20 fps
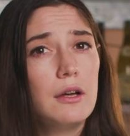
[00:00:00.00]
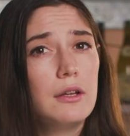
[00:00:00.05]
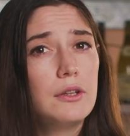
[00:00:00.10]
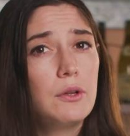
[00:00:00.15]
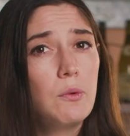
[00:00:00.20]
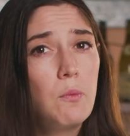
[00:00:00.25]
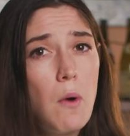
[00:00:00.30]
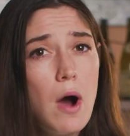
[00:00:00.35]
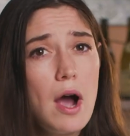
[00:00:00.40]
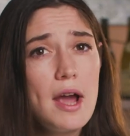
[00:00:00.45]

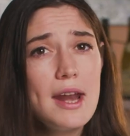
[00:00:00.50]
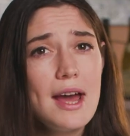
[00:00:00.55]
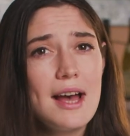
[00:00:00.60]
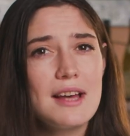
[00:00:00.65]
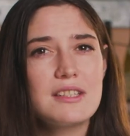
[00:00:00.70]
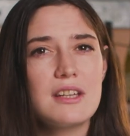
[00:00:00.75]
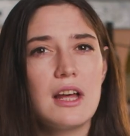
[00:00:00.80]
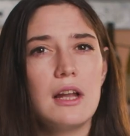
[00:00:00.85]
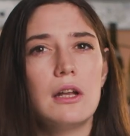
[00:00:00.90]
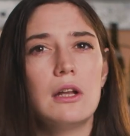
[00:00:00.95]
The wine
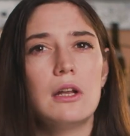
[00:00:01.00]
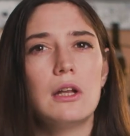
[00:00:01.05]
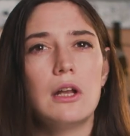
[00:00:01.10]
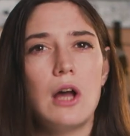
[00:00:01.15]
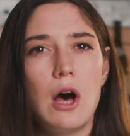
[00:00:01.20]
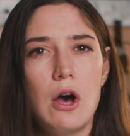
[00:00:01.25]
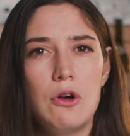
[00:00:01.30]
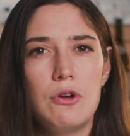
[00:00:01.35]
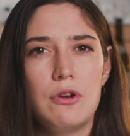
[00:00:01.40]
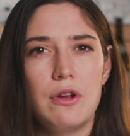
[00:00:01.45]
has a
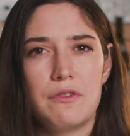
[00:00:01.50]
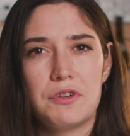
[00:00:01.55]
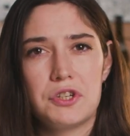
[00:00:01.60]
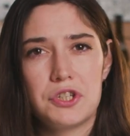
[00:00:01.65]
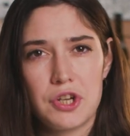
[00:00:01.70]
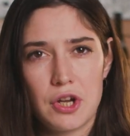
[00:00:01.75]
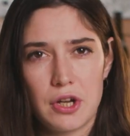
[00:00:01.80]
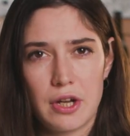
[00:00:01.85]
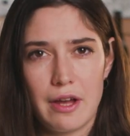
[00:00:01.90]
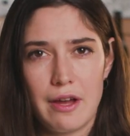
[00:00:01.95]
load of
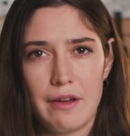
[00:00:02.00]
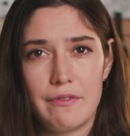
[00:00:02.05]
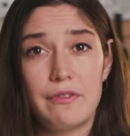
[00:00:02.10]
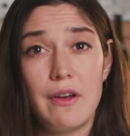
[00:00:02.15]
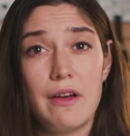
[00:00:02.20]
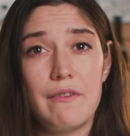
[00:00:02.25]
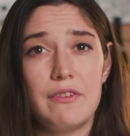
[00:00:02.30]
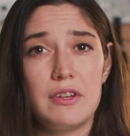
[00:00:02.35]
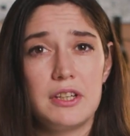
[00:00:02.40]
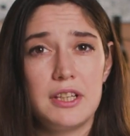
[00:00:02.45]
sugar,
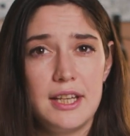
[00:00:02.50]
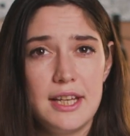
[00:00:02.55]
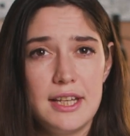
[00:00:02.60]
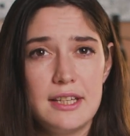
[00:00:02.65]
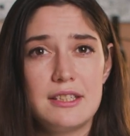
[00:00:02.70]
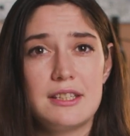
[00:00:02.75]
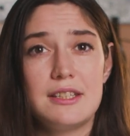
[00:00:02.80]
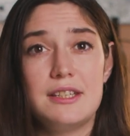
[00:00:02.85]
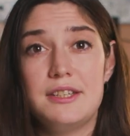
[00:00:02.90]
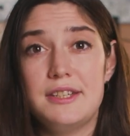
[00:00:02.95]
but the
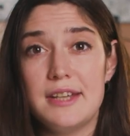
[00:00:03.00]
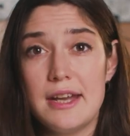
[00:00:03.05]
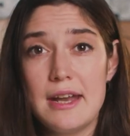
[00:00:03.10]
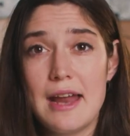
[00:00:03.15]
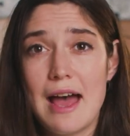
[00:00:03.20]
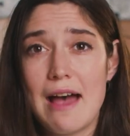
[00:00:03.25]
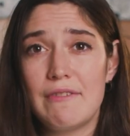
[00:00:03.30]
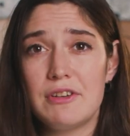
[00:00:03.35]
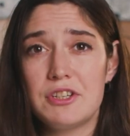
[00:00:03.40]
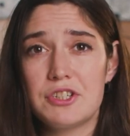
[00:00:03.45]
yeast
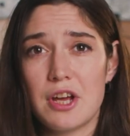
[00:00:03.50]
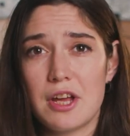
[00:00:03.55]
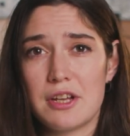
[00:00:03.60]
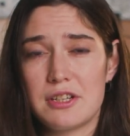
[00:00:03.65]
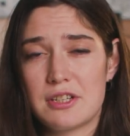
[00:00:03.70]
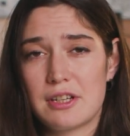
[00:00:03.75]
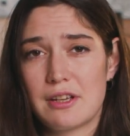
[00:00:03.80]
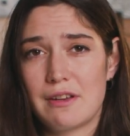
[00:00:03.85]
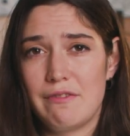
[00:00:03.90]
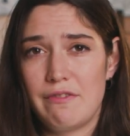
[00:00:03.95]
didn't have a
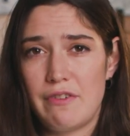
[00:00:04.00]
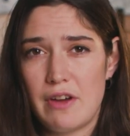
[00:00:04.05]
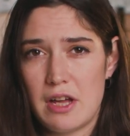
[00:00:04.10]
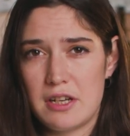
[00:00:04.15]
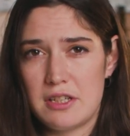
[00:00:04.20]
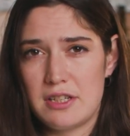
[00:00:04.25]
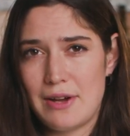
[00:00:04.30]
chance to convert